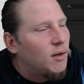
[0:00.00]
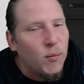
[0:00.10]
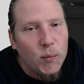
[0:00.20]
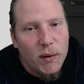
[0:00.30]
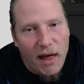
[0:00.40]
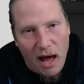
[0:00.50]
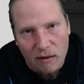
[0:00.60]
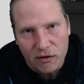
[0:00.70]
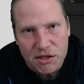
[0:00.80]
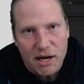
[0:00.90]
with
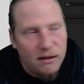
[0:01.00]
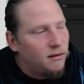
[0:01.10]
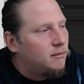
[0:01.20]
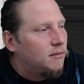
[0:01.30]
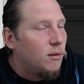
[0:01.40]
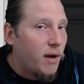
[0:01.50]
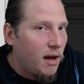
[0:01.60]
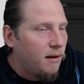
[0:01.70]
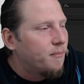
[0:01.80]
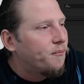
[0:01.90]
alpha channel,
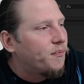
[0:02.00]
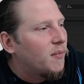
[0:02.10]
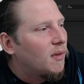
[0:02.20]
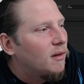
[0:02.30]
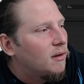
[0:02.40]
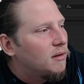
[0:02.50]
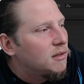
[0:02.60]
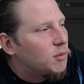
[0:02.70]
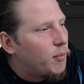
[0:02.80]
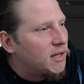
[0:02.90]
okay? So
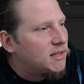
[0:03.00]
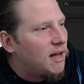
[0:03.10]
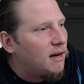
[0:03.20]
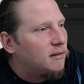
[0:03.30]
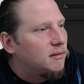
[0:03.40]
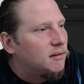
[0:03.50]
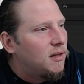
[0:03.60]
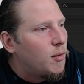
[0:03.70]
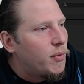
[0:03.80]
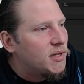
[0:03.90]
press that
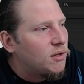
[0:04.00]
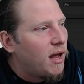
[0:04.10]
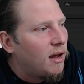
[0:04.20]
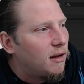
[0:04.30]
and press OK.